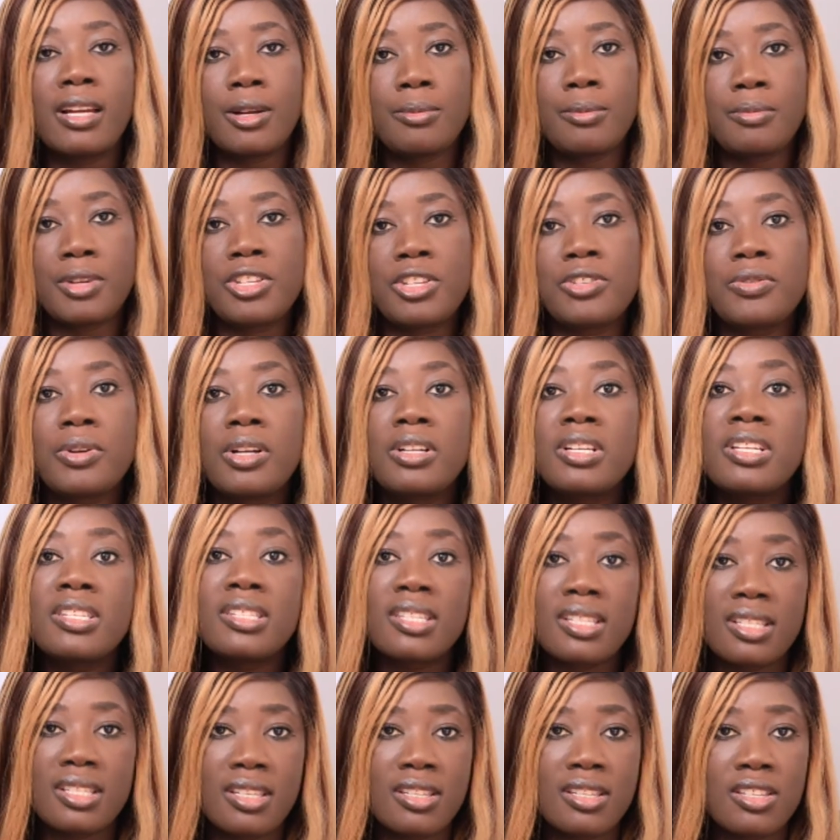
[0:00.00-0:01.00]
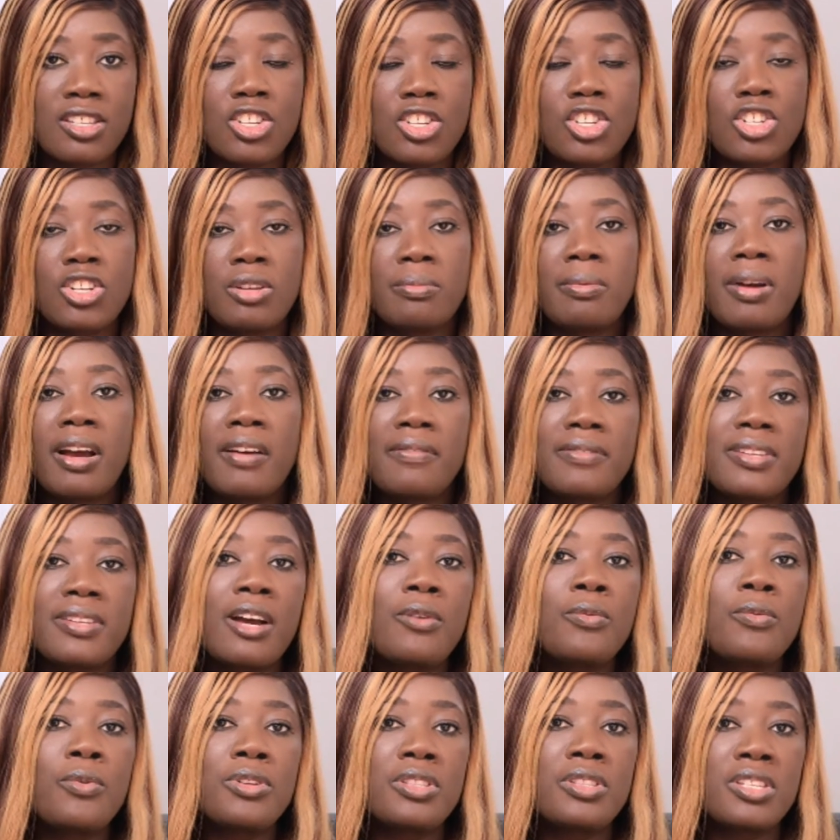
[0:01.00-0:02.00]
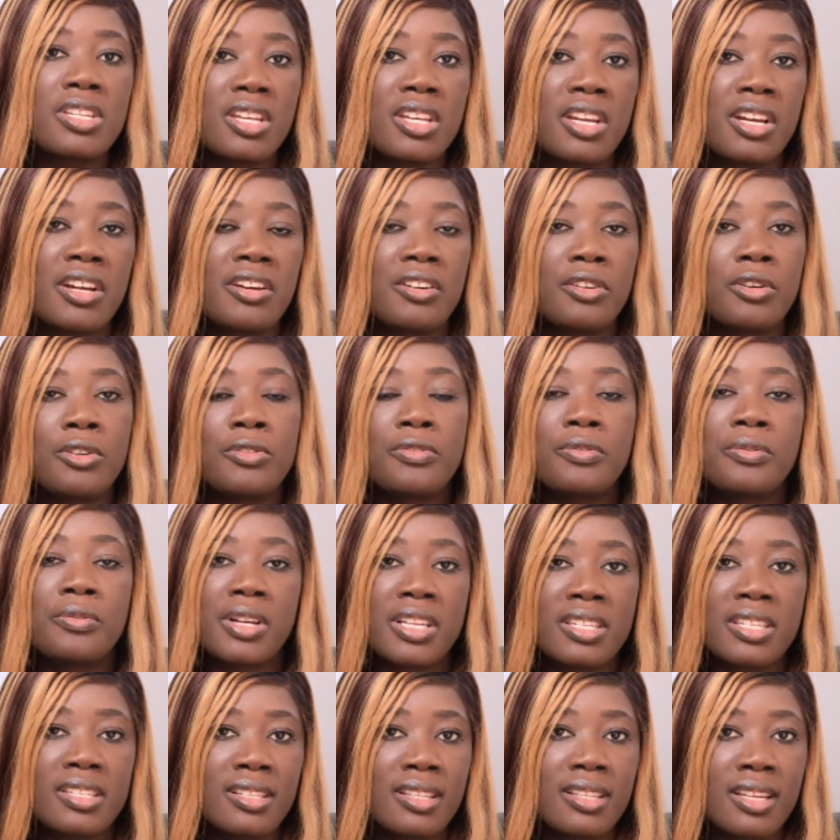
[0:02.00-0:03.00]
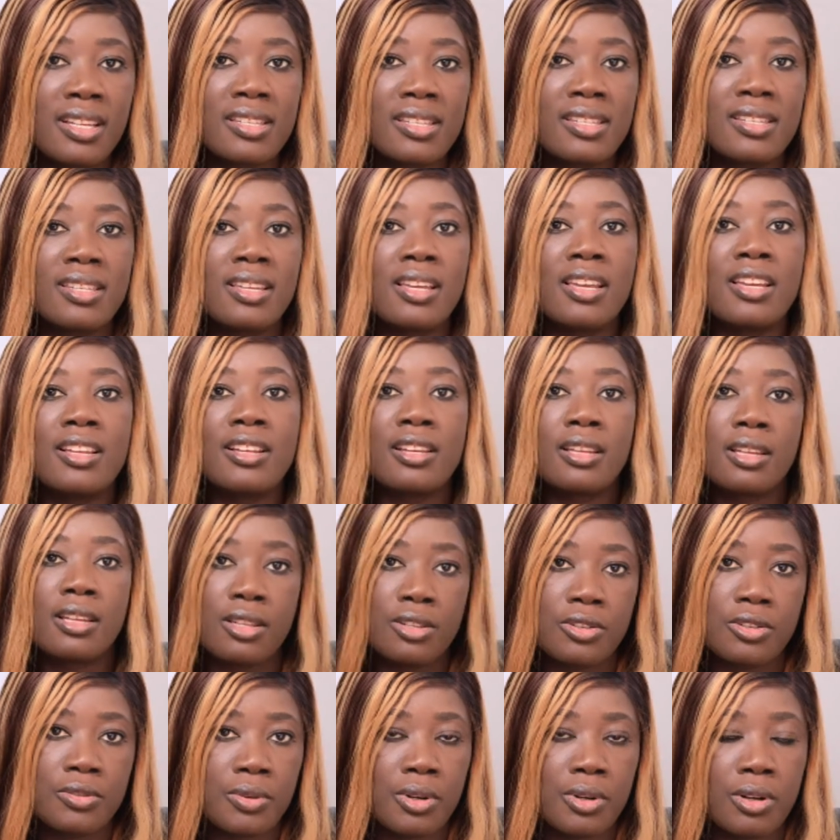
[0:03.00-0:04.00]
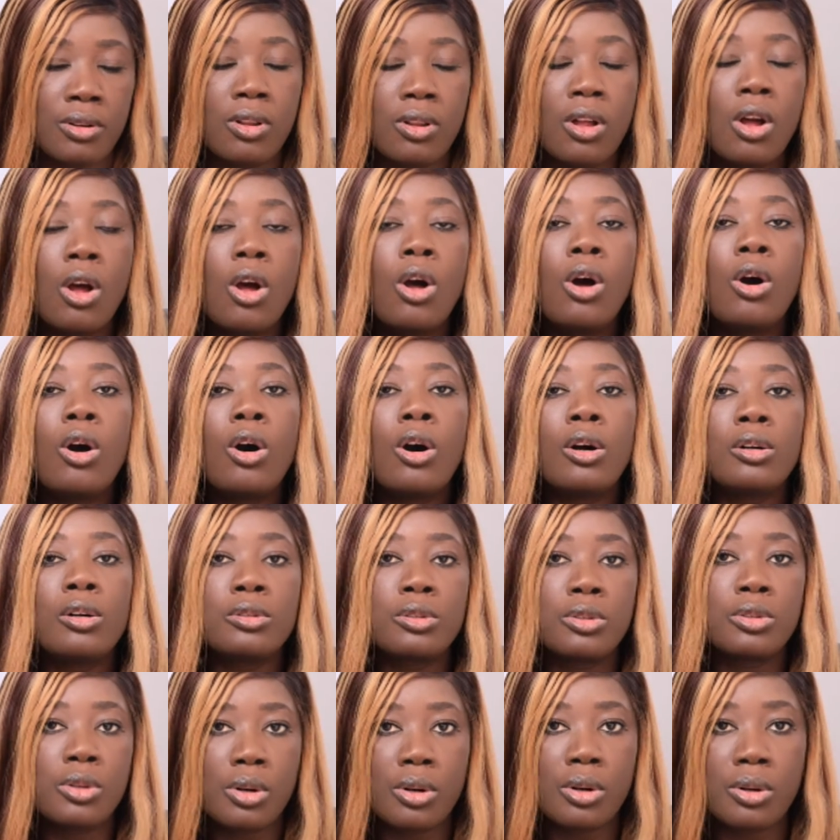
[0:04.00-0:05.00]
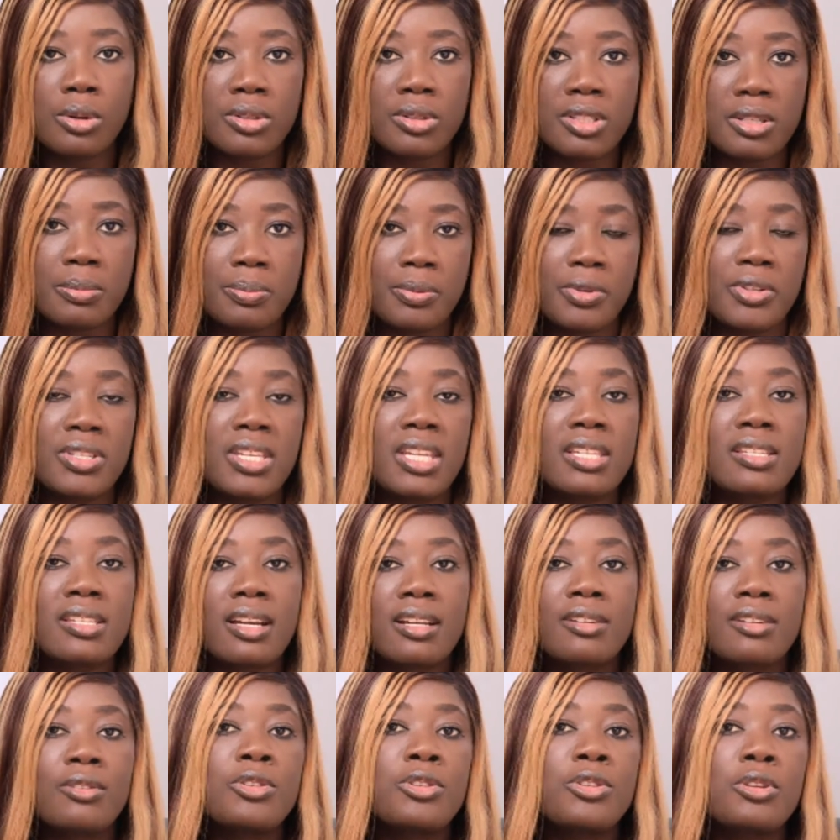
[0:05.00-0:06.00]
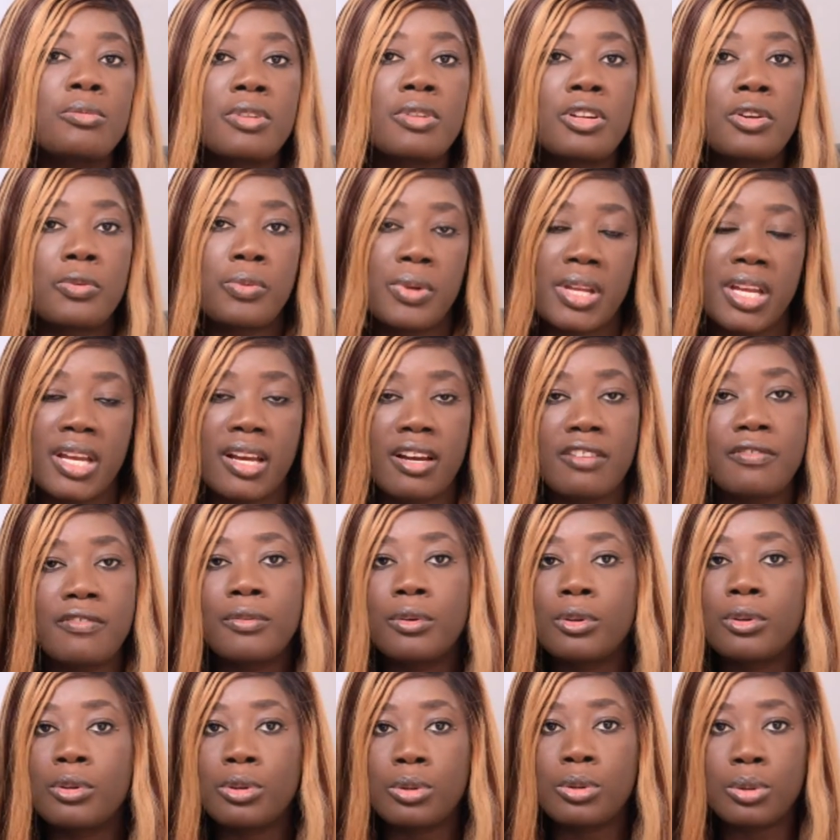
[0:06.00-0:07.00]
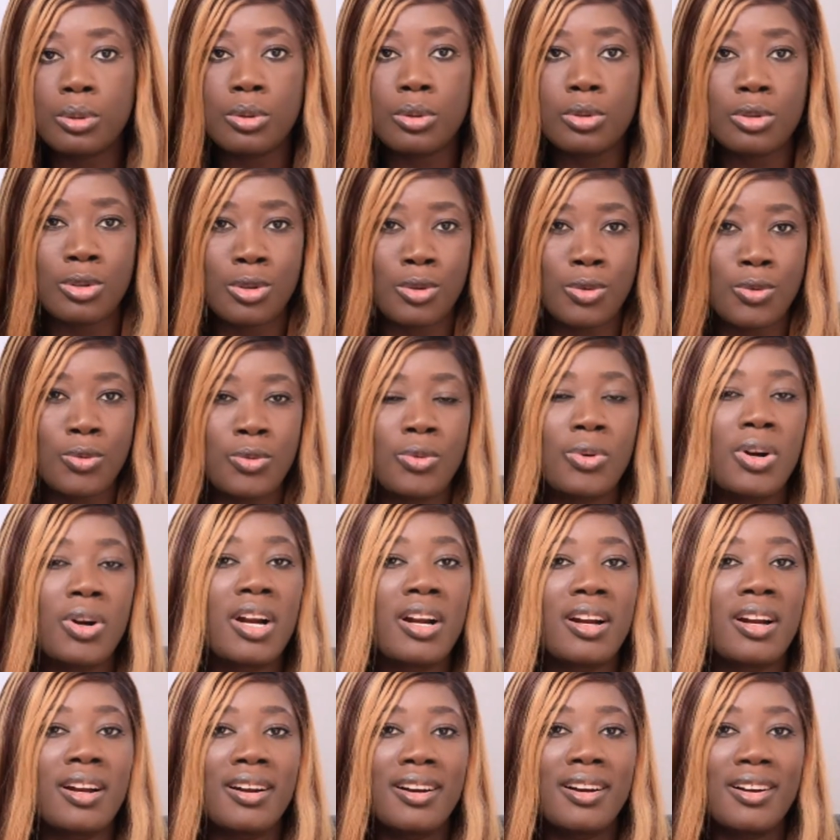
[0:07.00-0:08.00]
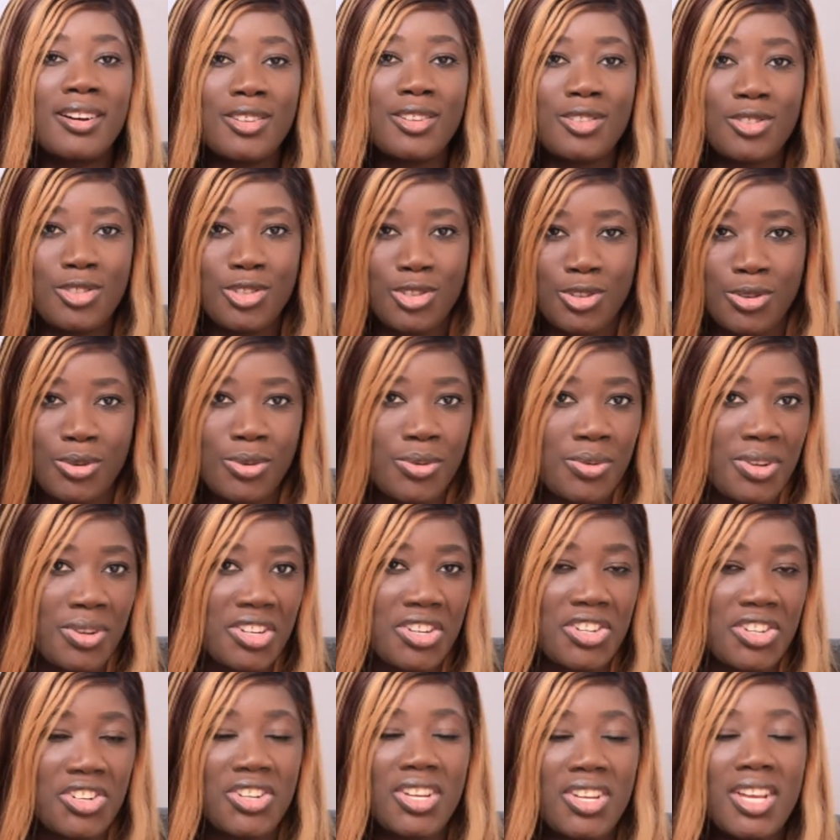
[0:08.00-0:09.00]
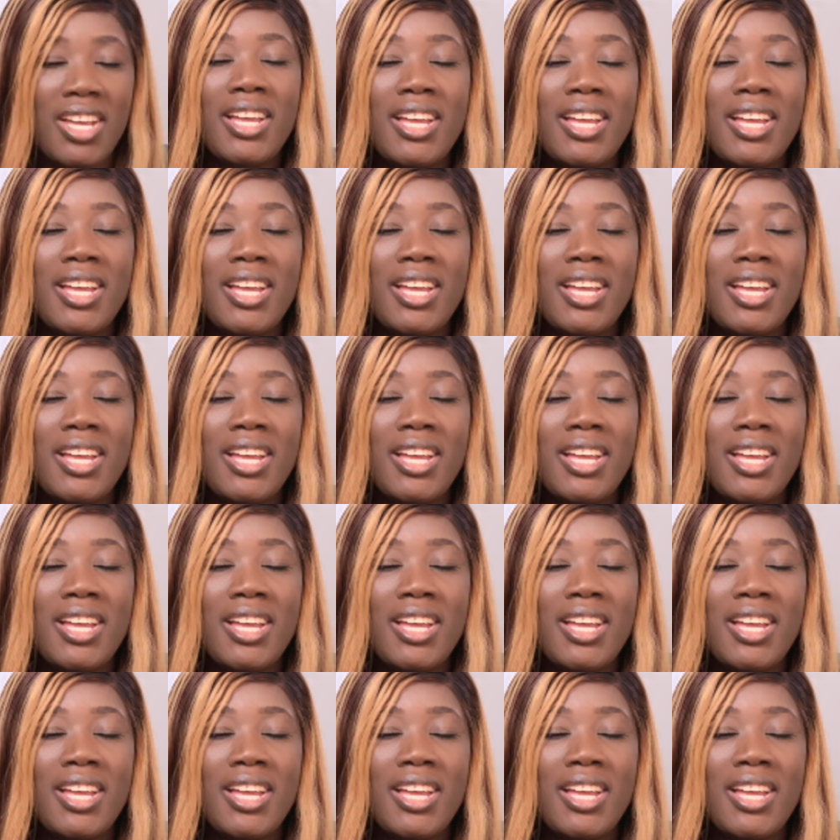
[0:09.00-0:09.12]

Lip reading: Israeli citizenship after 1 year of residency in Israel, although the process can also be quicker for those who are Jewish.